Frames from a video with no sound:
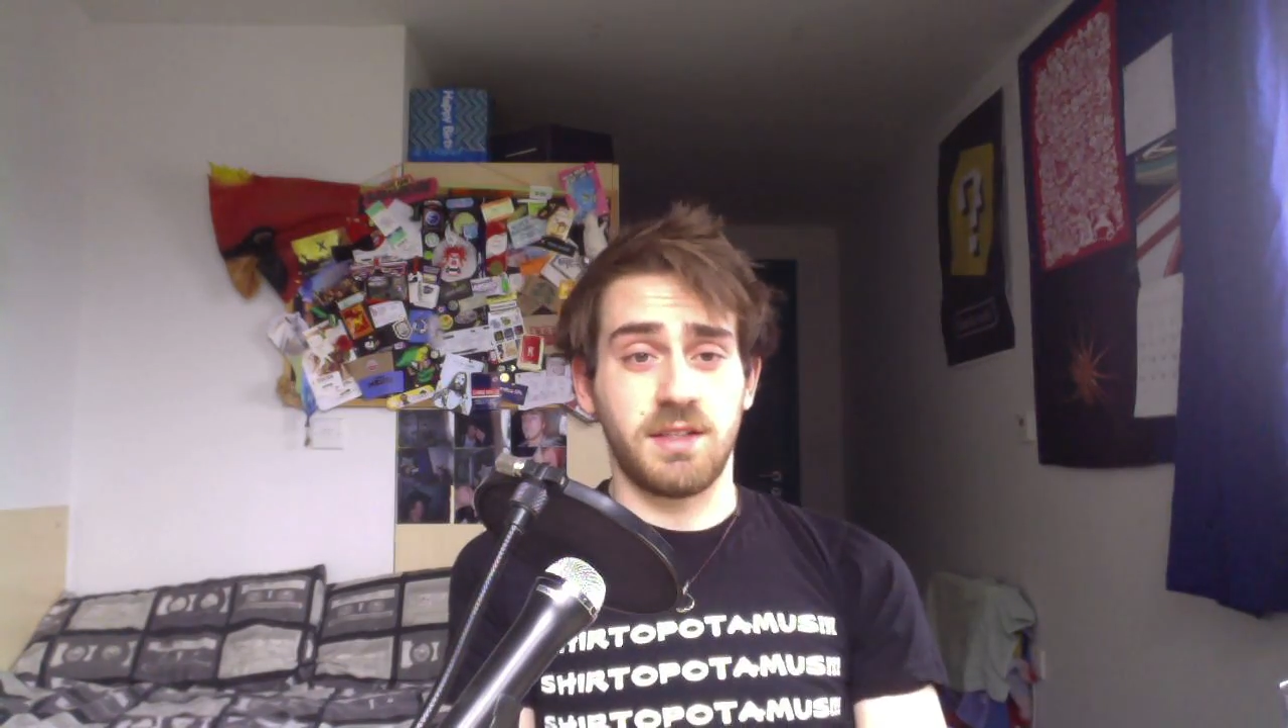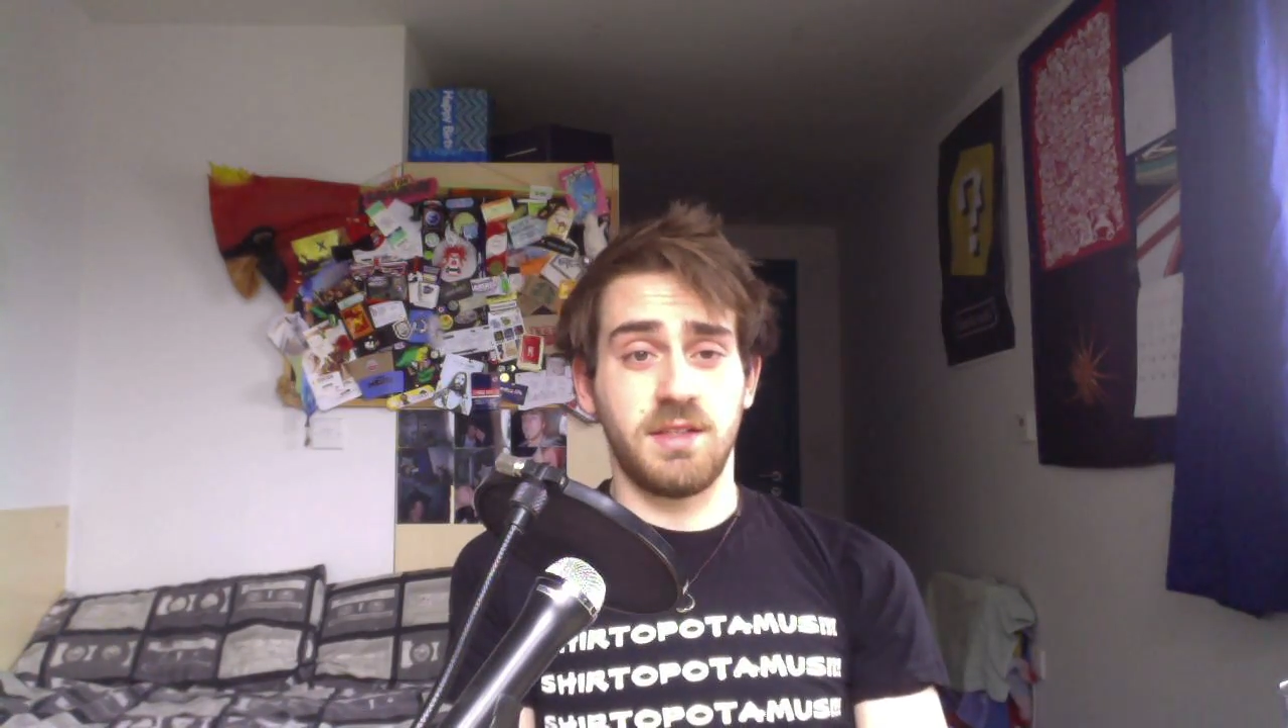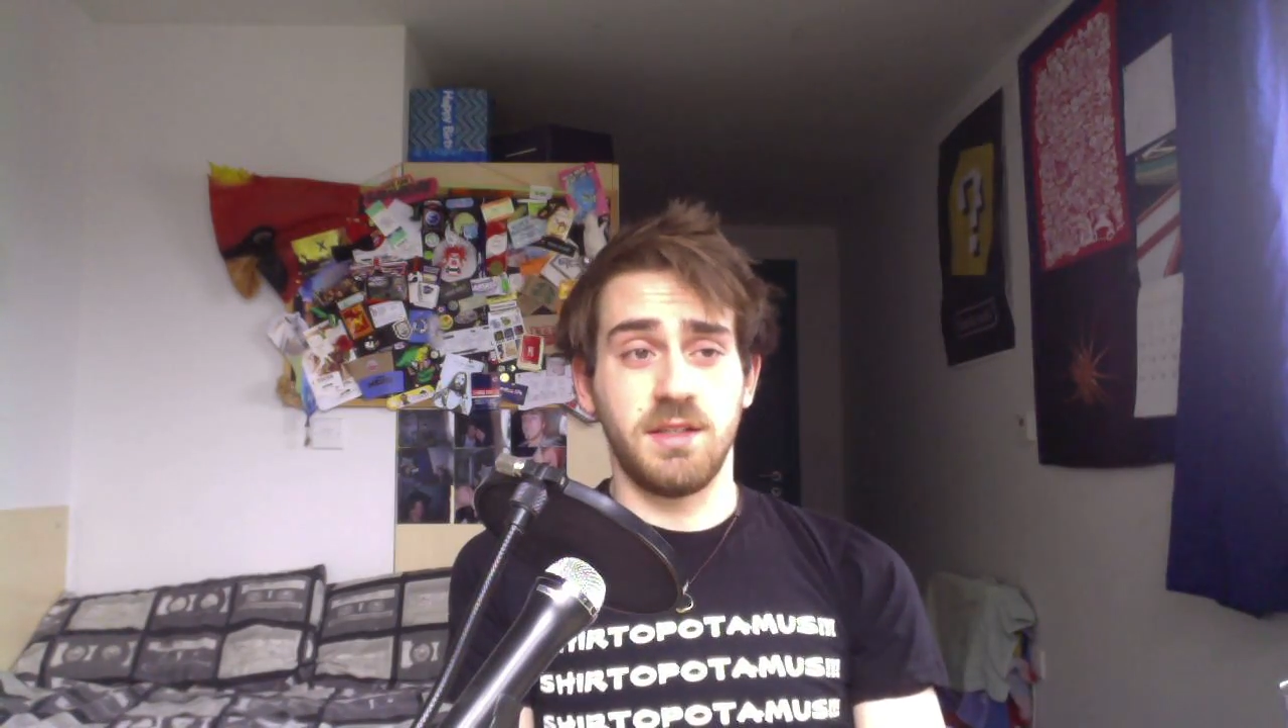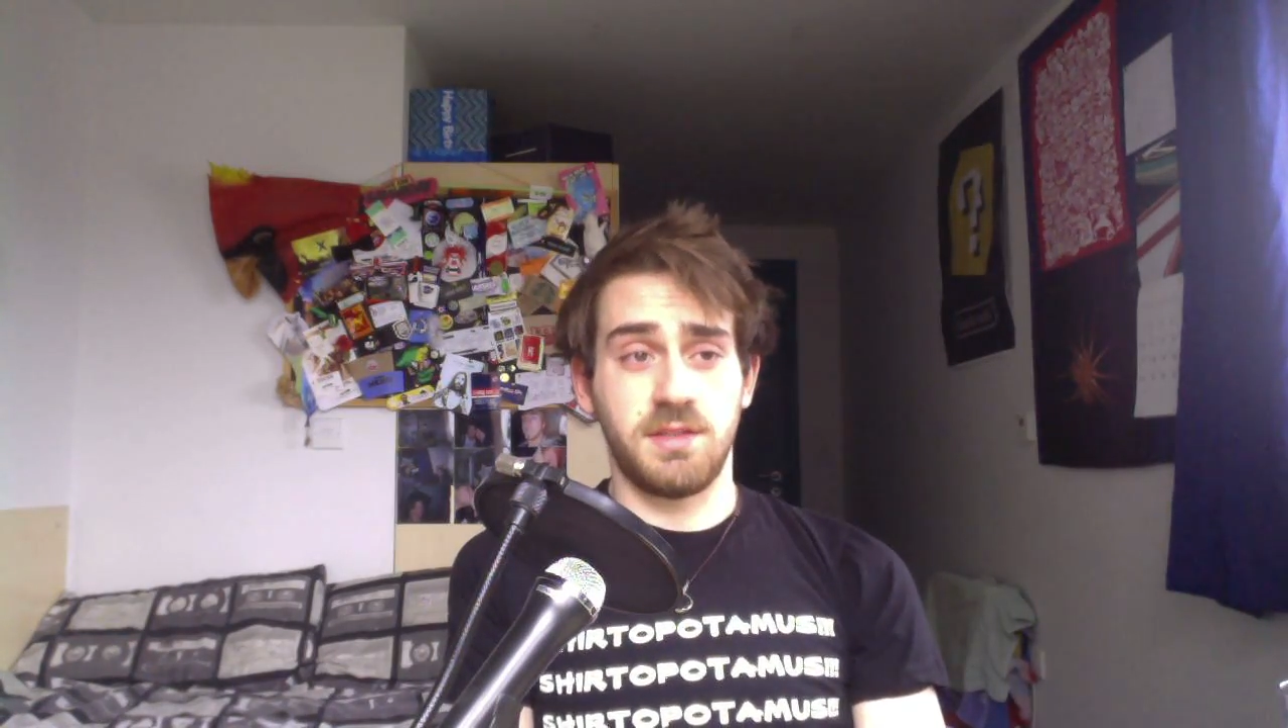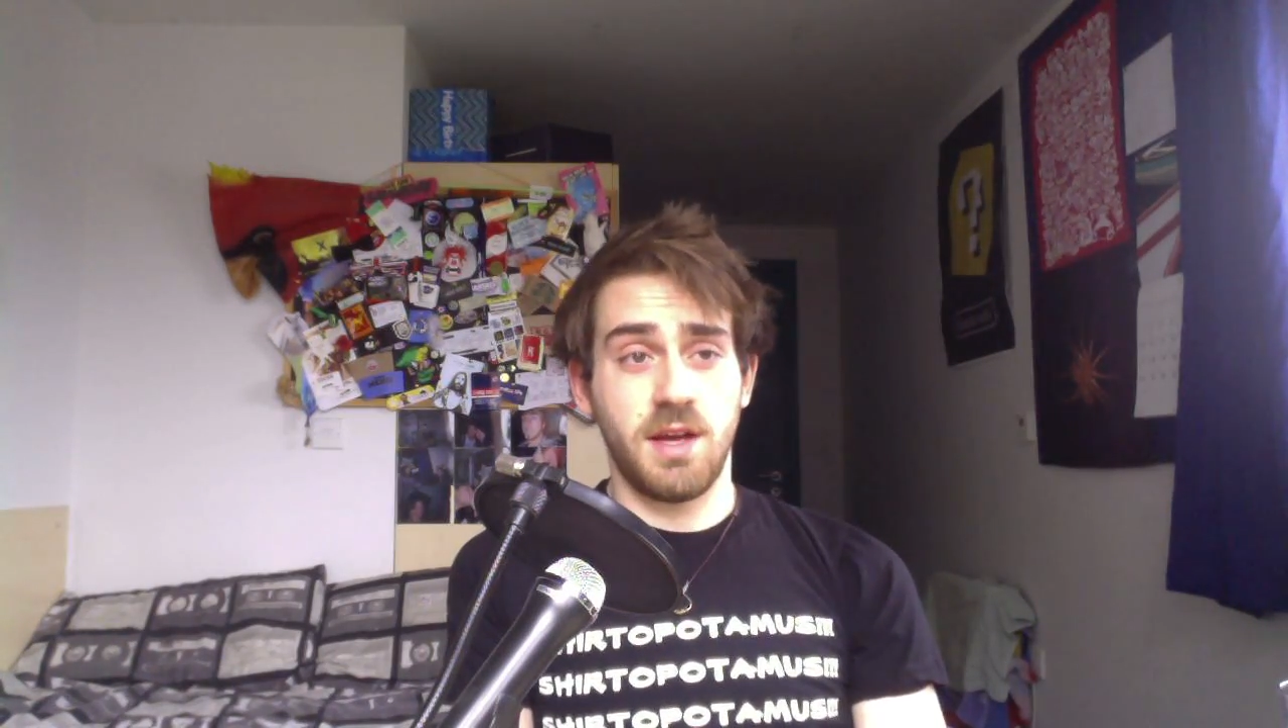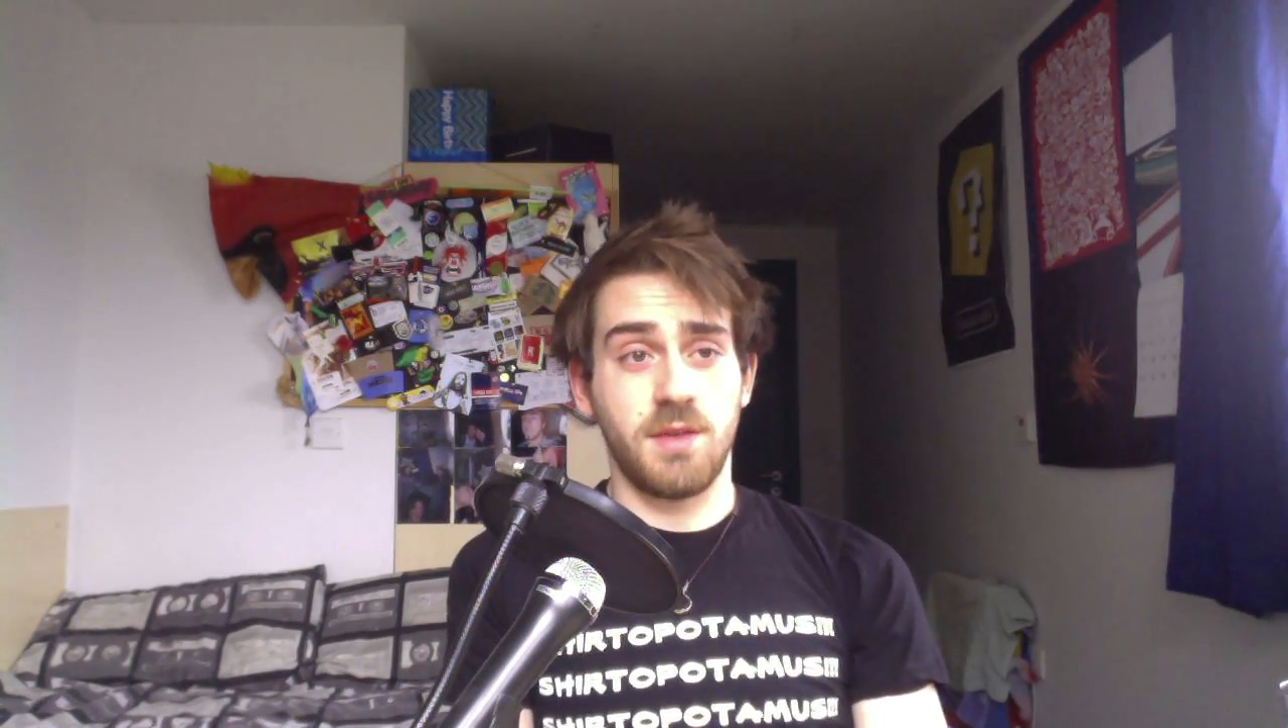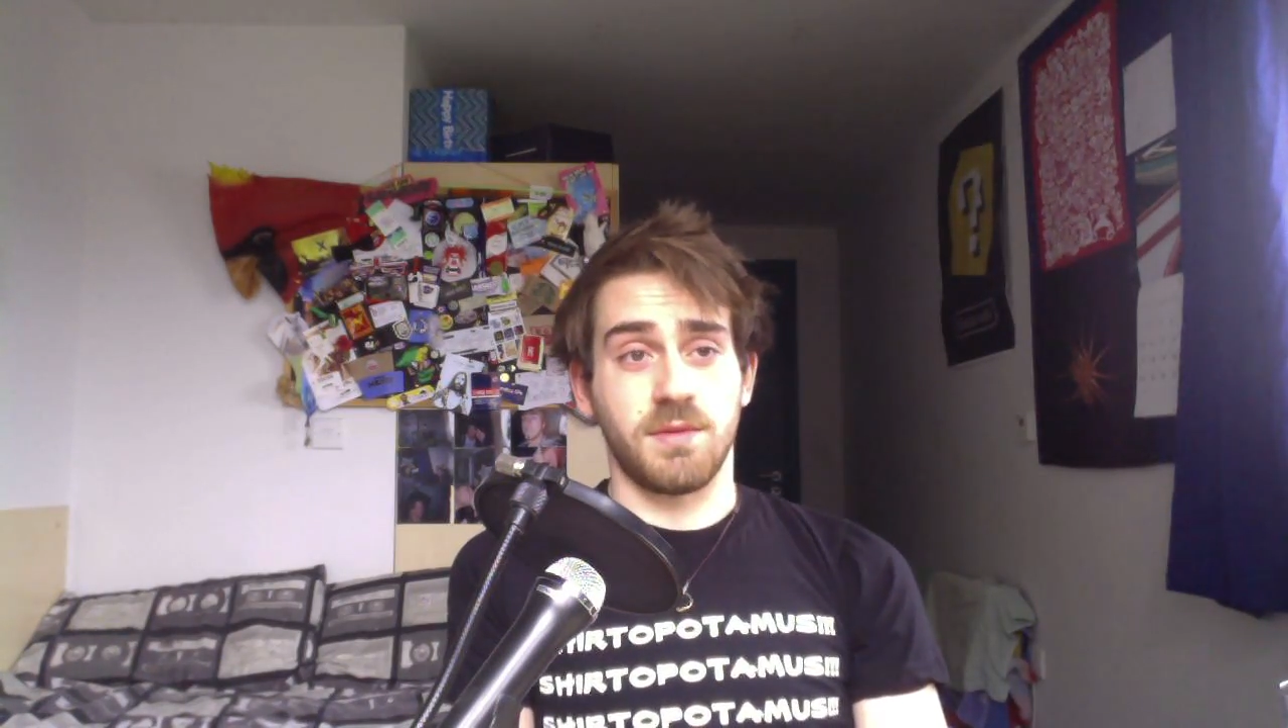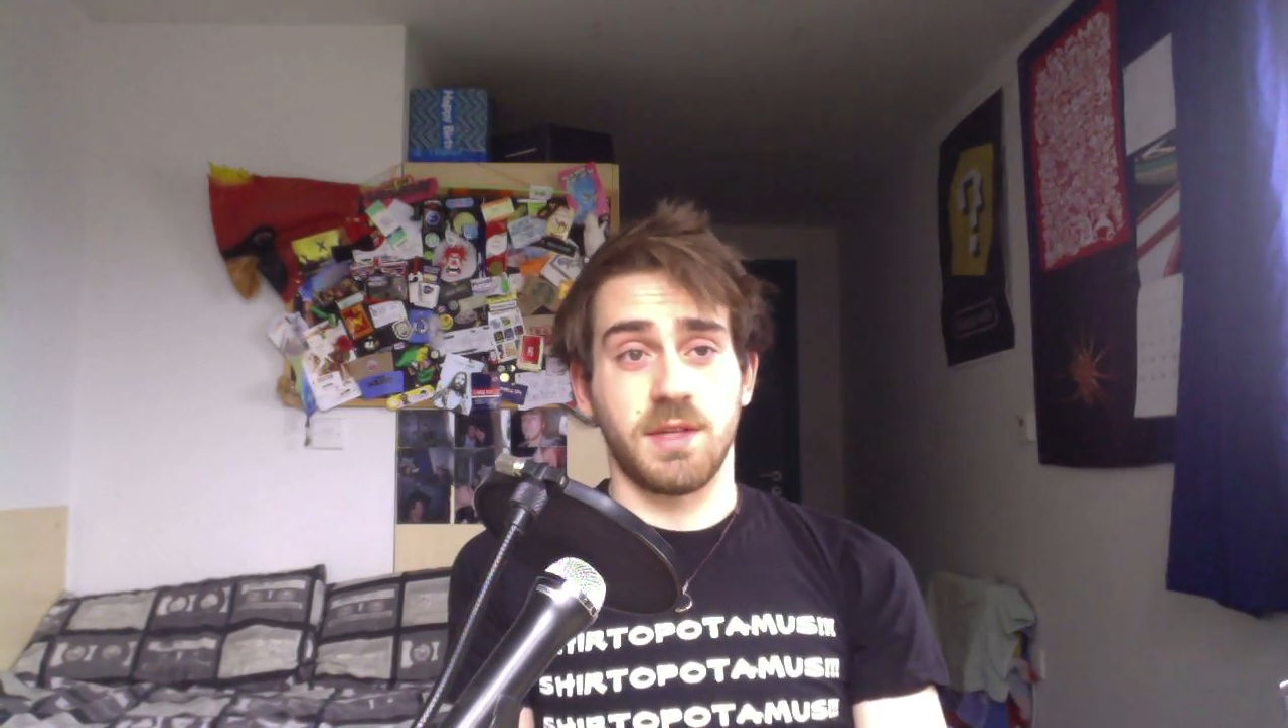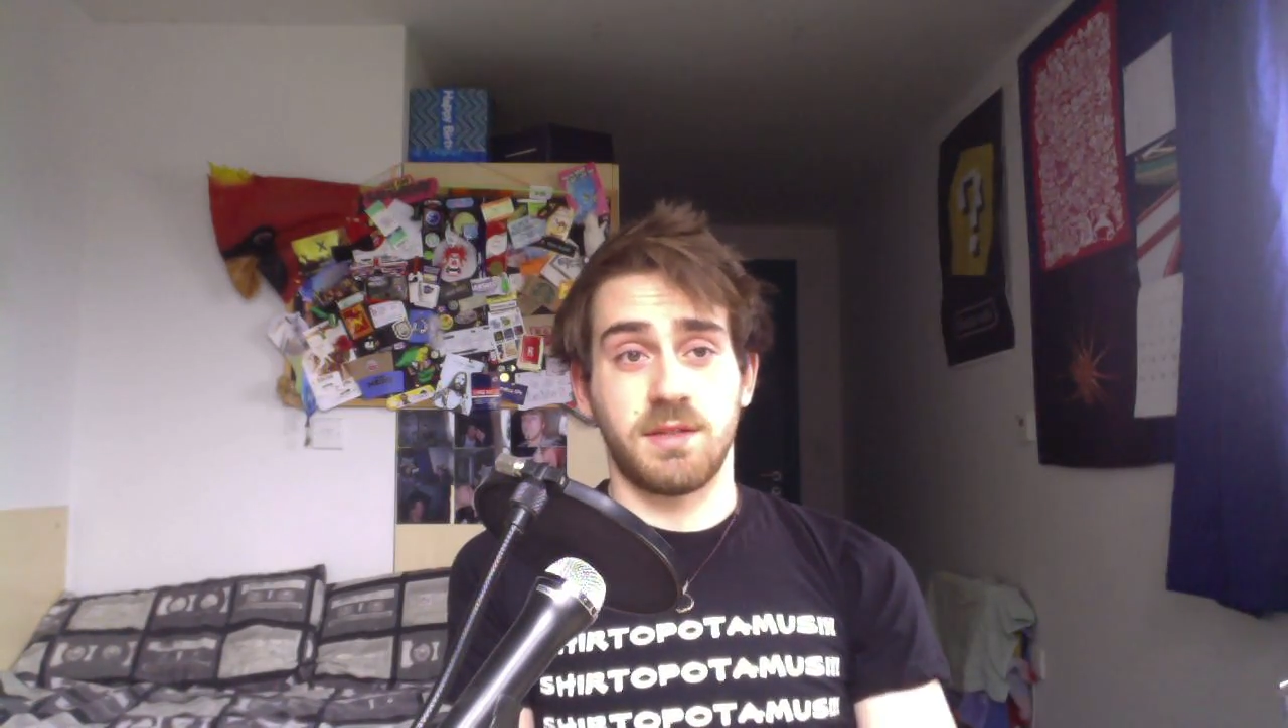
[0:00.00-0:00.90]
You don't,